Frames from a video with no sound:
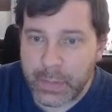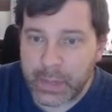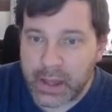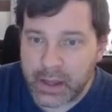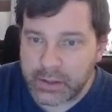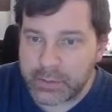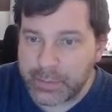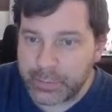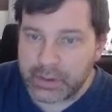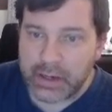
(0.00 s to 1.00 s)
you may
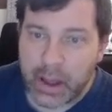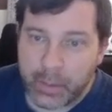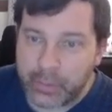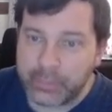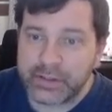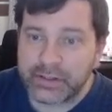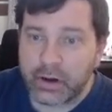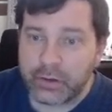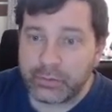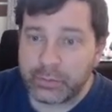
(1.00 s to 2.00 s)
put a permanent
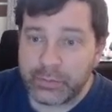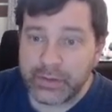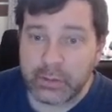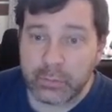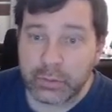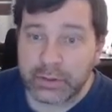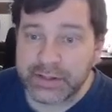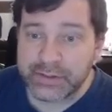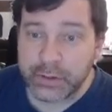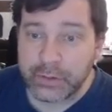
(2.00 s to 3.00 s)
card with equal or lesser
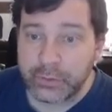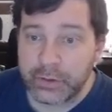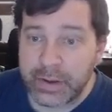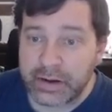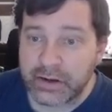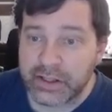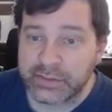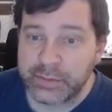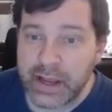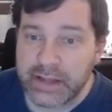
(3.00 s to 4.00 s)
converted mana cost from your
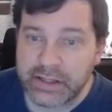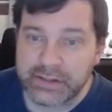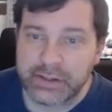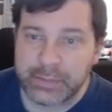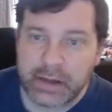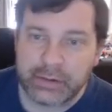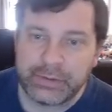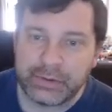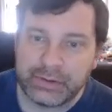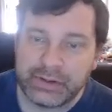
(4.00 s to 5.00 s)
hand onto the
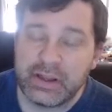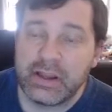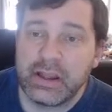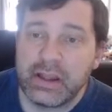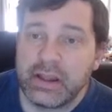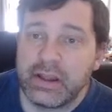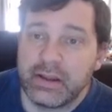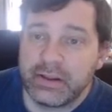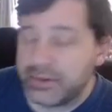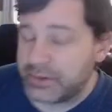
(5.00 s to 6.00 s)
battlefield.
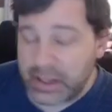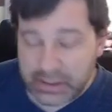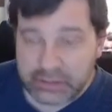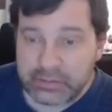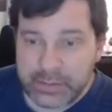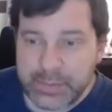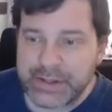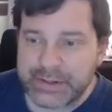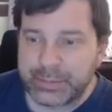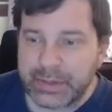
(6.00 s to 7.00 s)
So that literally means
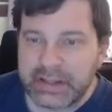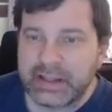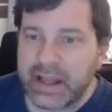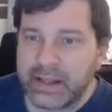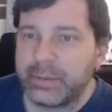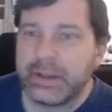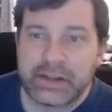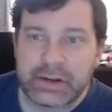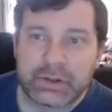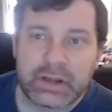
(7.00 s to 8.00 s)
play a land, play another
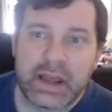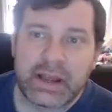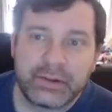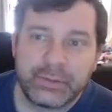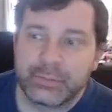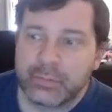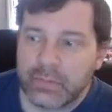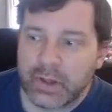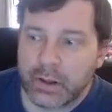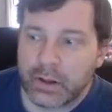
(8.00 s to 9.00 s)
land.
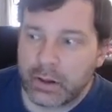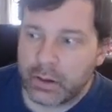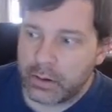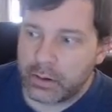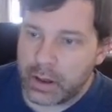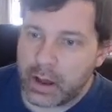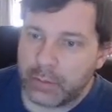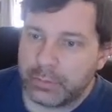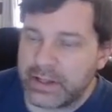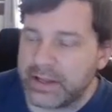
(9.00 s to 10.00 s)

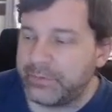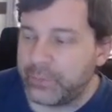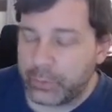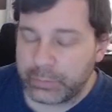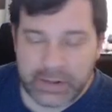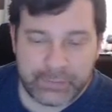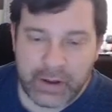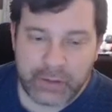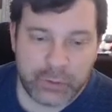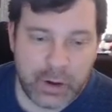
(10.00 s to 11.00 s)
Play a
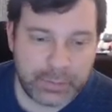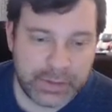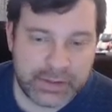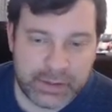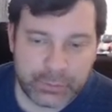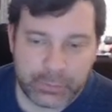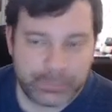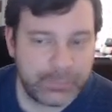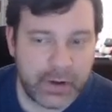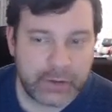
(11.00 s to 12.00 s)
5-drop, play another
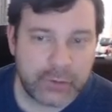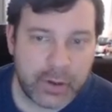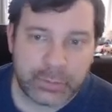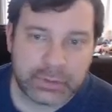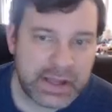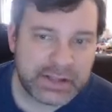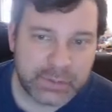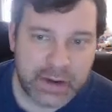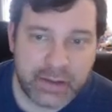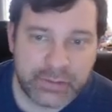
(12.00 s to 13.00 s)
5-drop or less, what
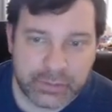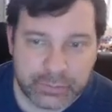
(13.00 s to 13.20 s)
have you.